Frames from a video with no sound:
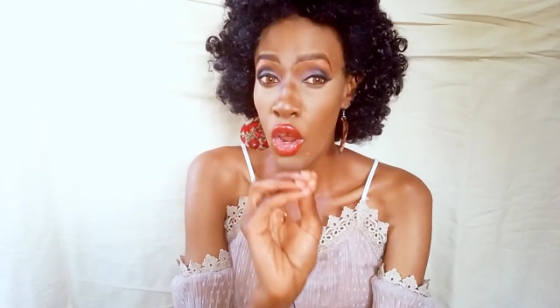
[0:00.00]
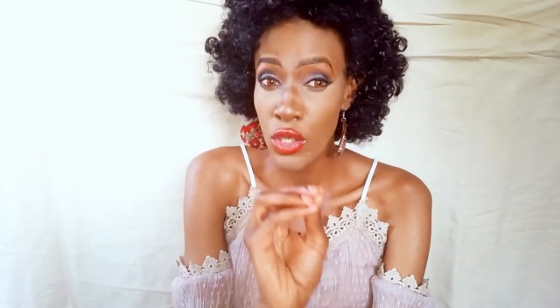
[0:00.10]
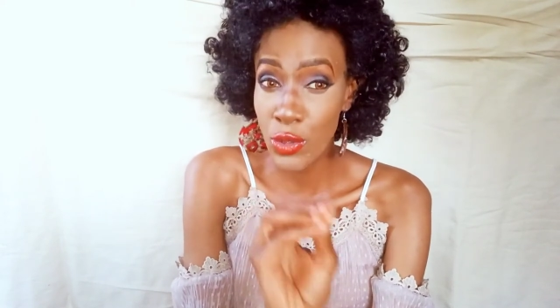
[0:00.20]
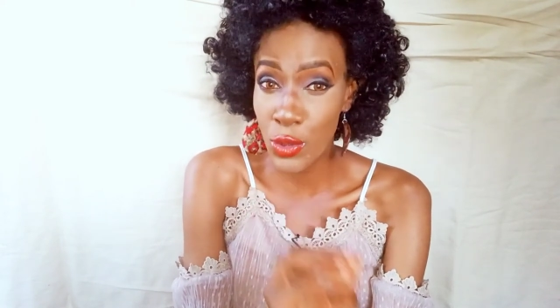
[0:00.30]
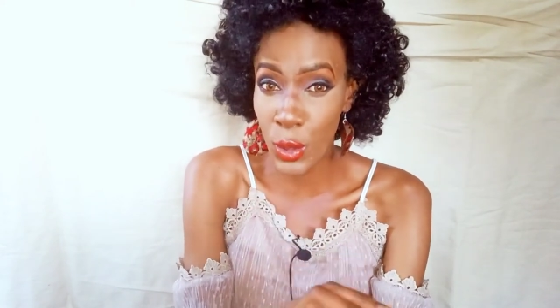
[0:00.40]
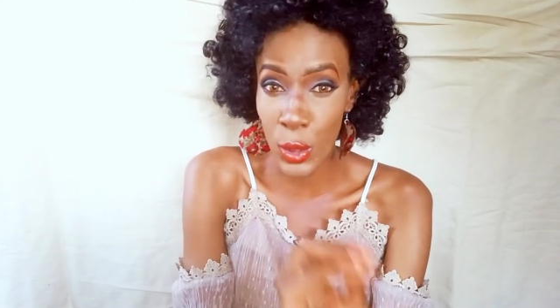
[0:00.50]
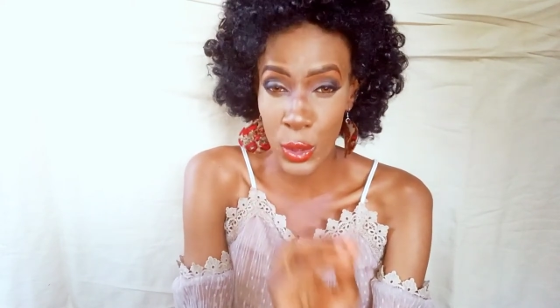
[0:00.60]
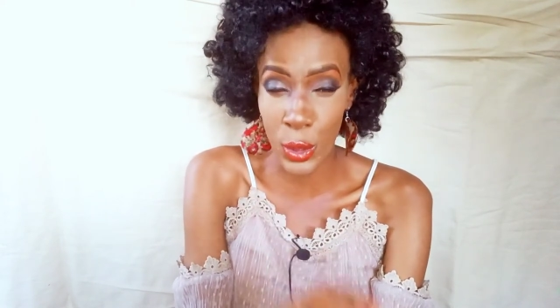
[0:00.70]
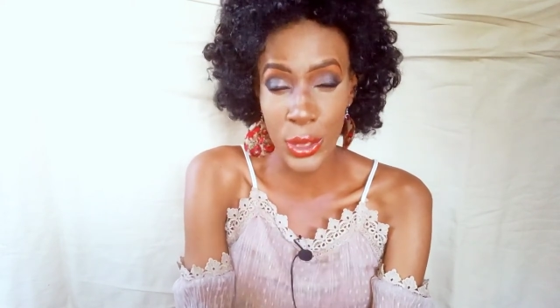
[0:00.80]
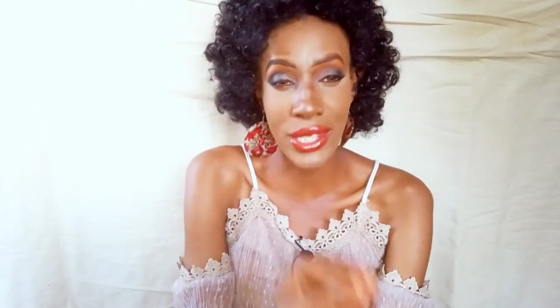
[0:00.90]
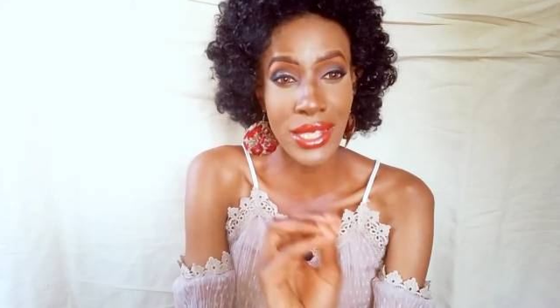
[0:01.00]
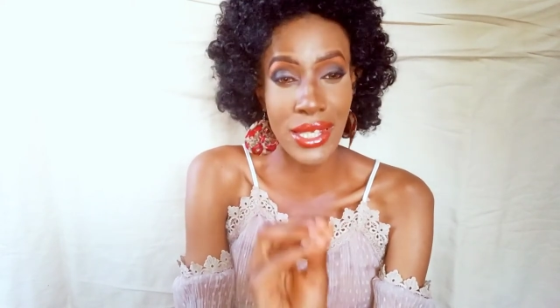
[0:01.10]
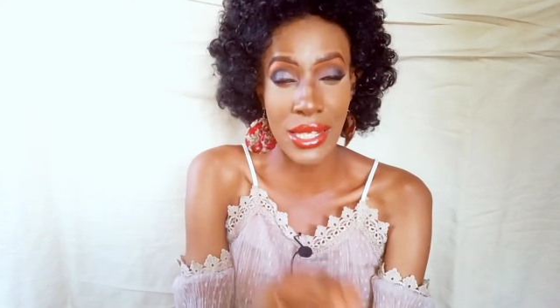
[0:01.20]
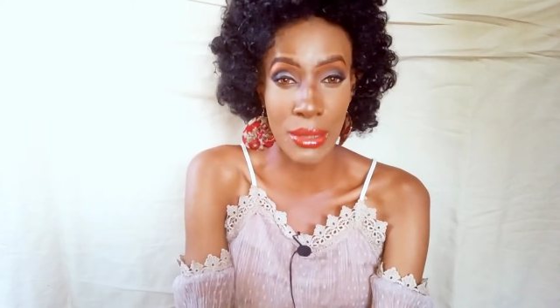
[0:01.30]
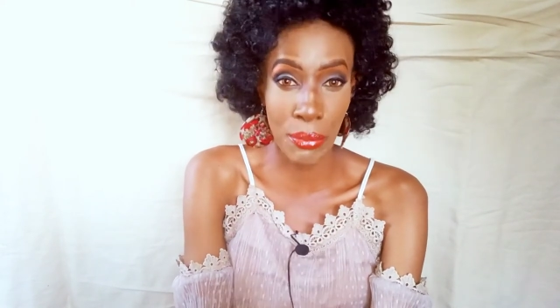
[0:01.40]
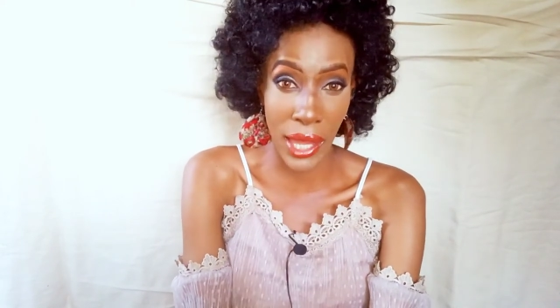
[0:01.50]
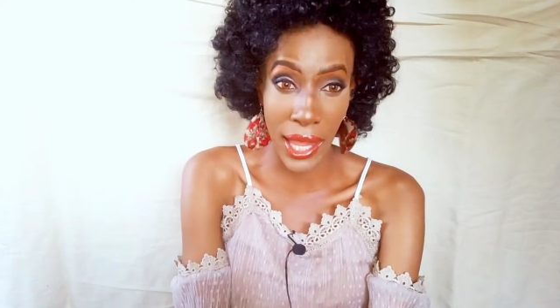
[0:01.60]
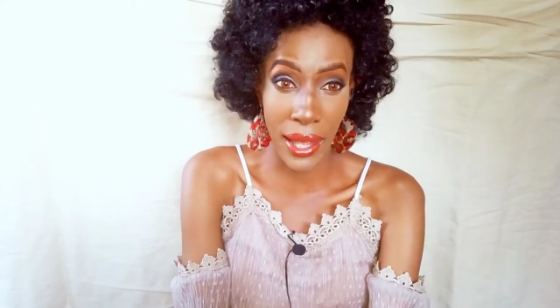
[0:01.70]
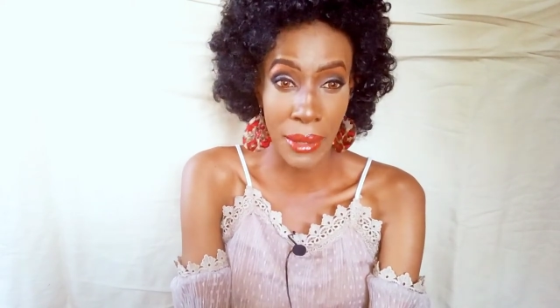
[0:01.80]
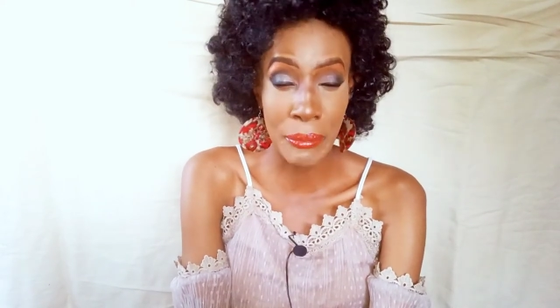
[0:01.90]
so don't
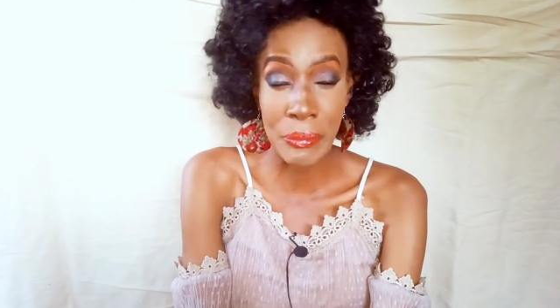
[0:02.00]
despair